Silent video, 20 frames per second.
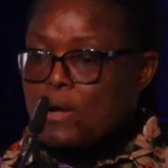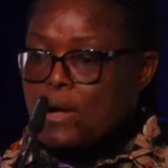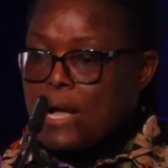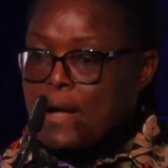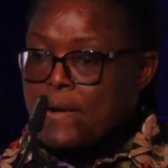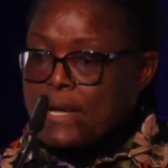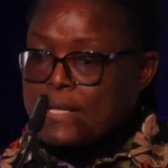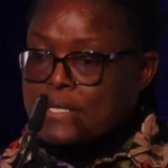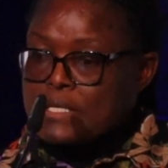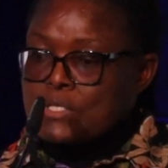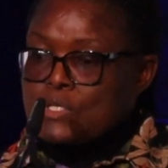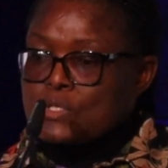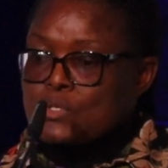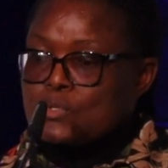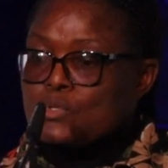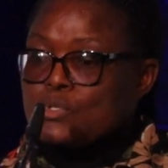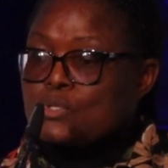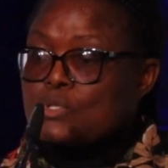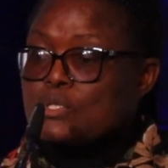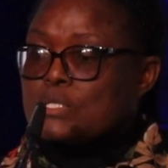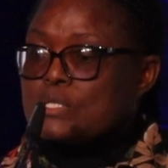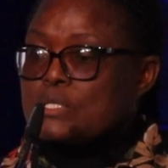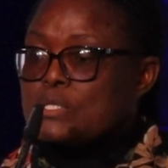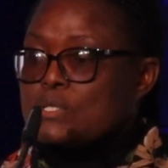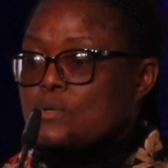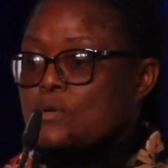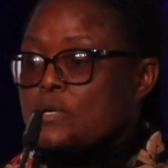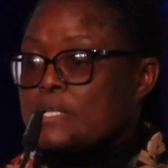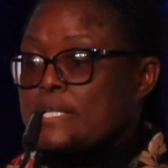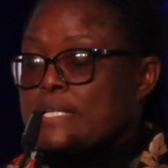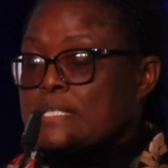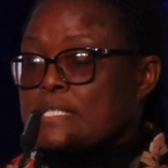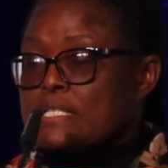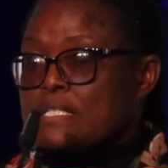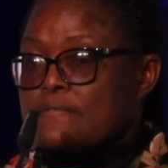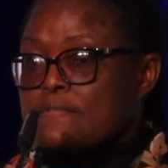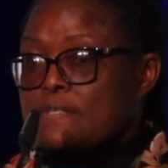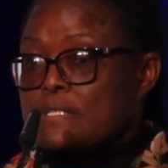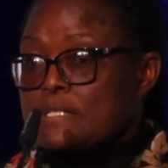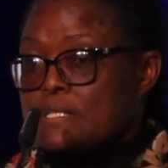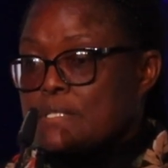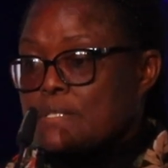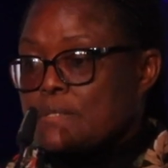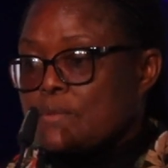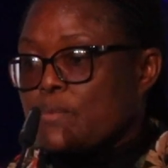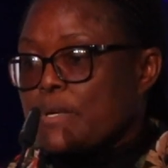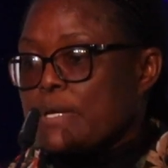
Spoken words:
our institutions collectively